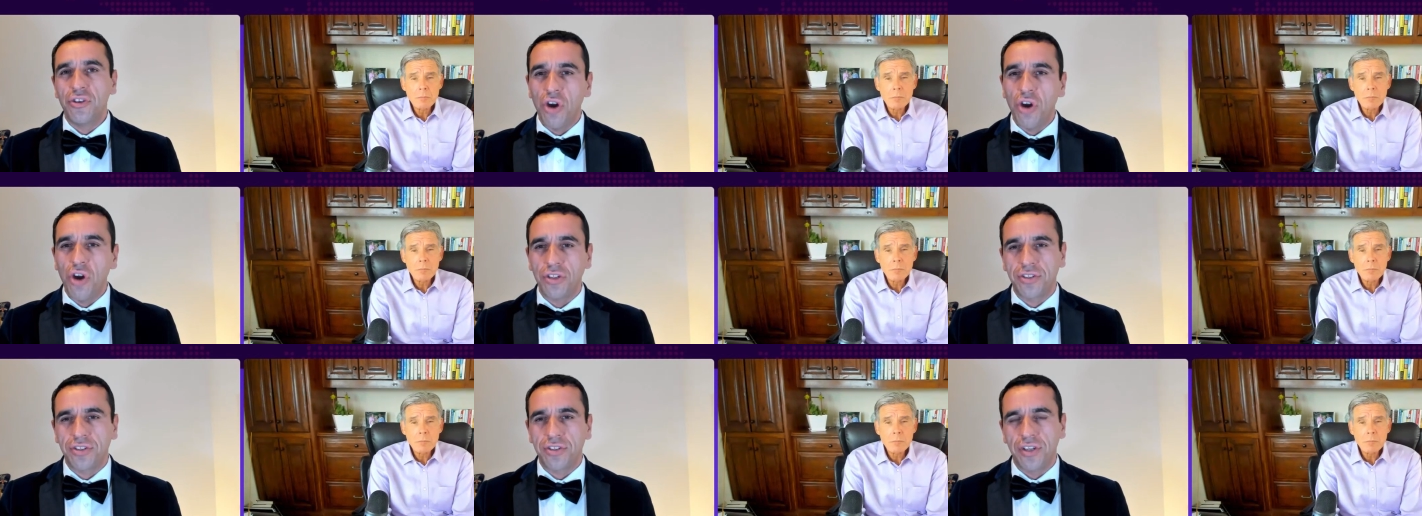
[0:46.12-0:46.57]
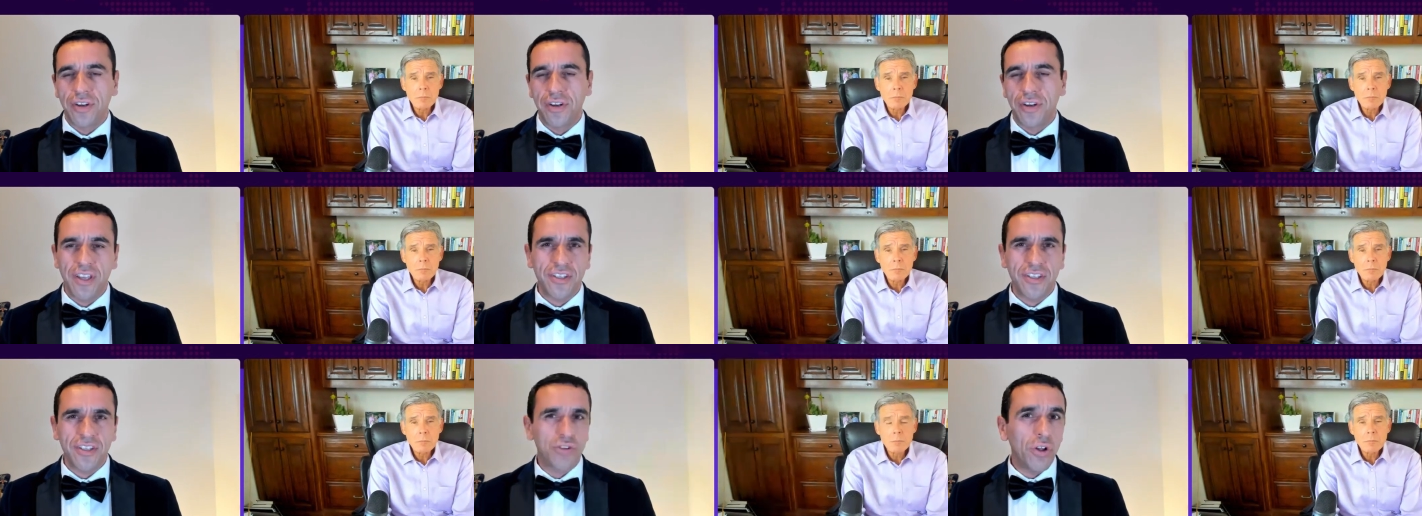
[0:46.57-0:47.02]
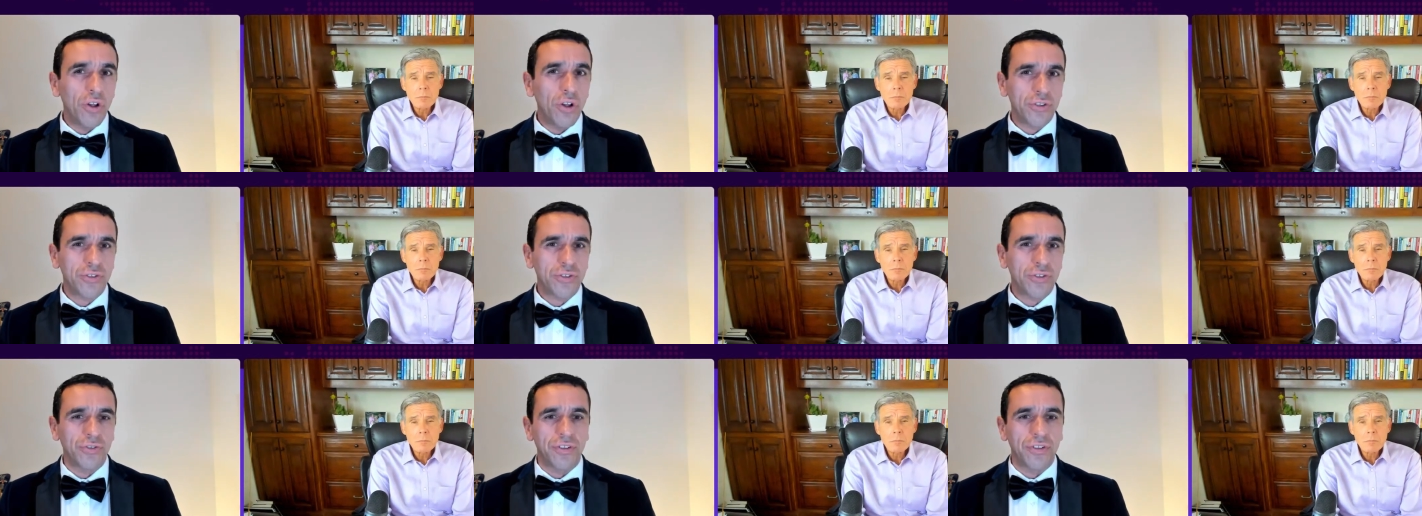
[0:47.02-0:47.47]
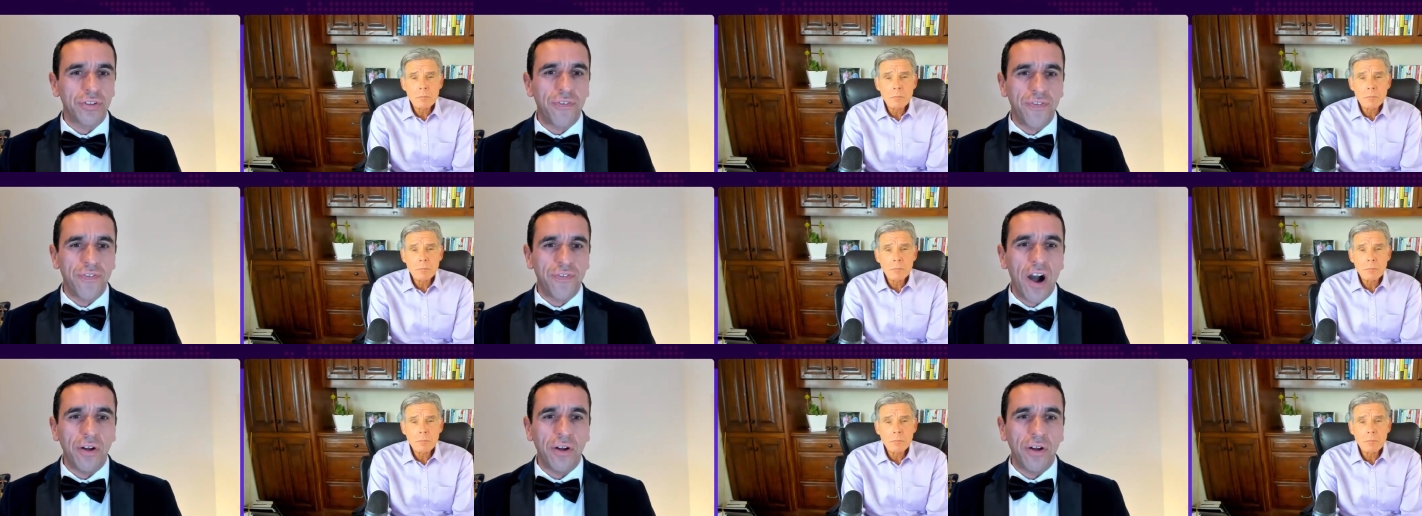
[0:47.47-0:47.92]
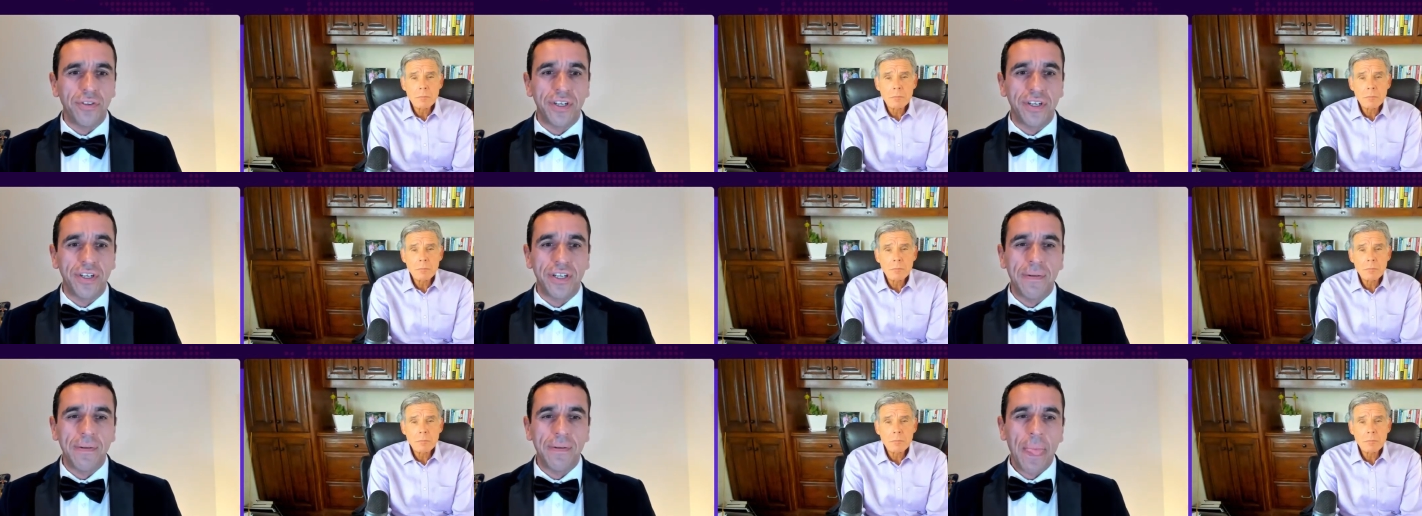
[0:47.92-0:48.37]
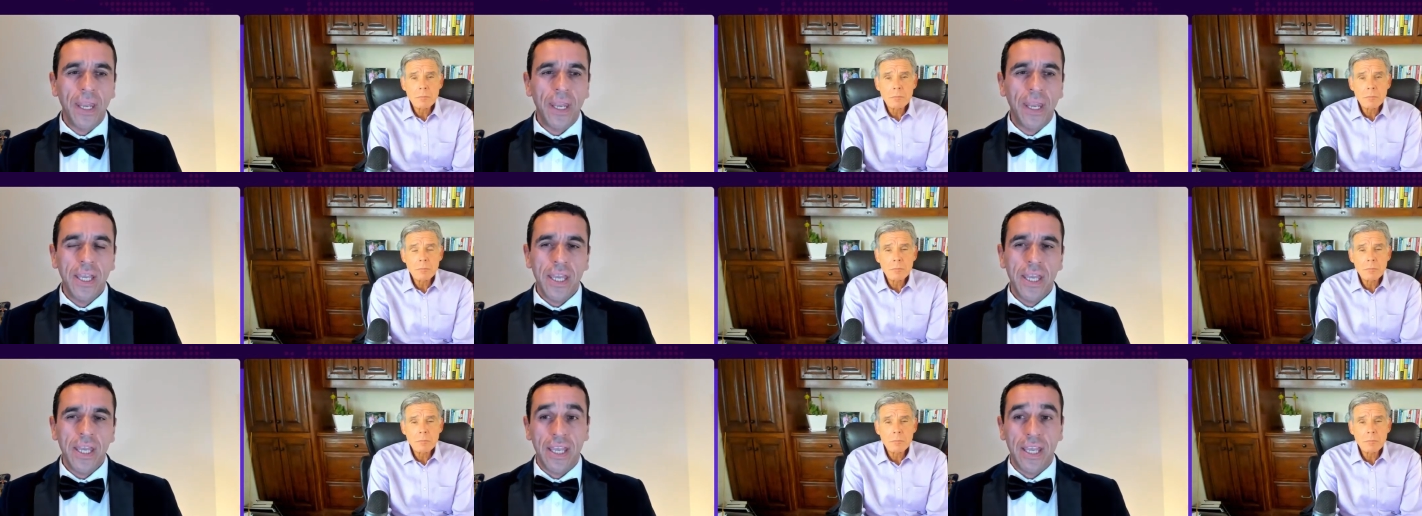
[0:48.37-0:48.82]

Speaker 1: and an author. He's also the founder